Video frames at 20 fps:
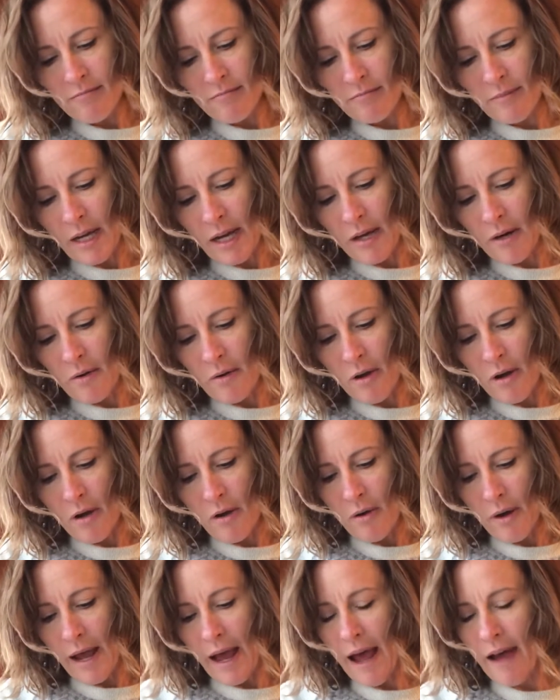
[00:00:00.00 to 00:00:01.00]
I don't
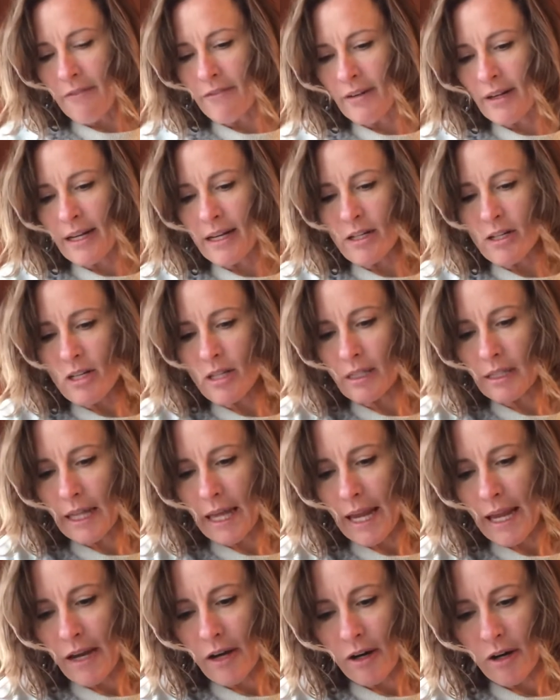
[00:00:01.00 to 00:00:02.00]
know, 1/2 inch
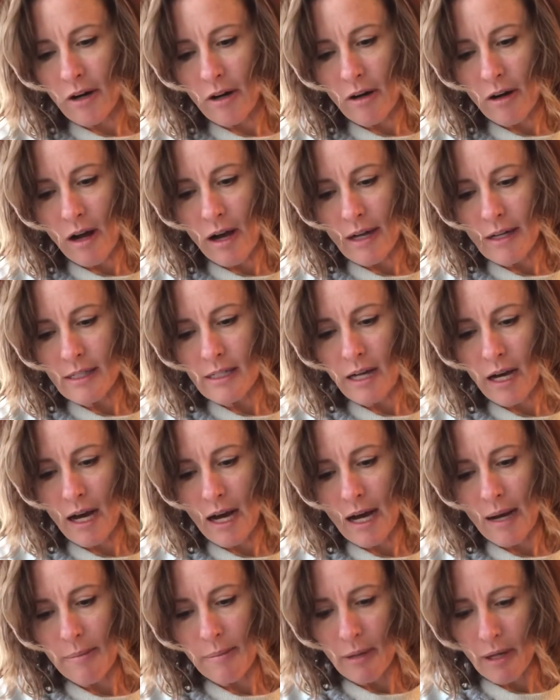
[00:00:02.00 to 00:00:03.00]
layer on
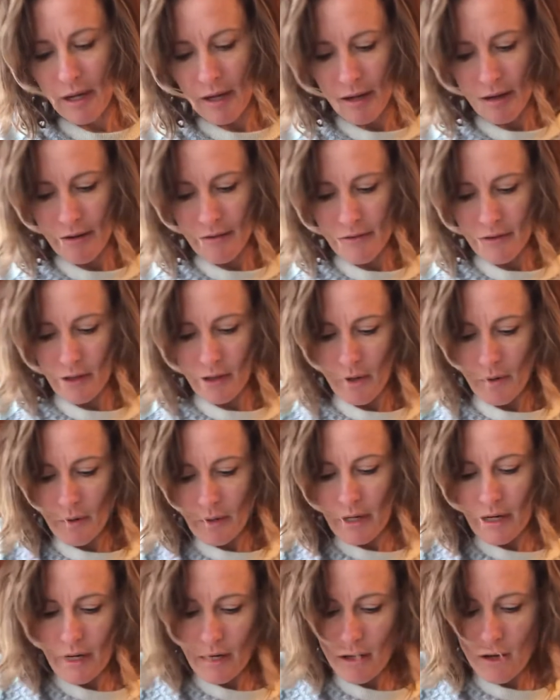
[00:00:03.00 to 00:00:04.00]
top of the
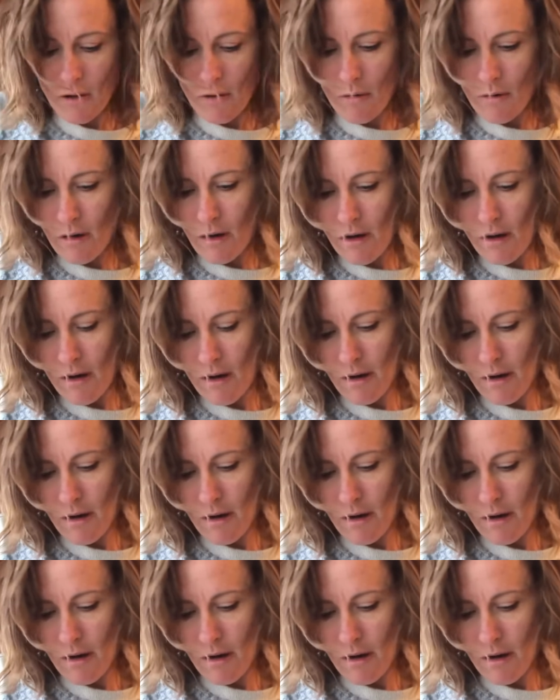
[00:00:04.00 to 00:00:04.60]
coconut coir.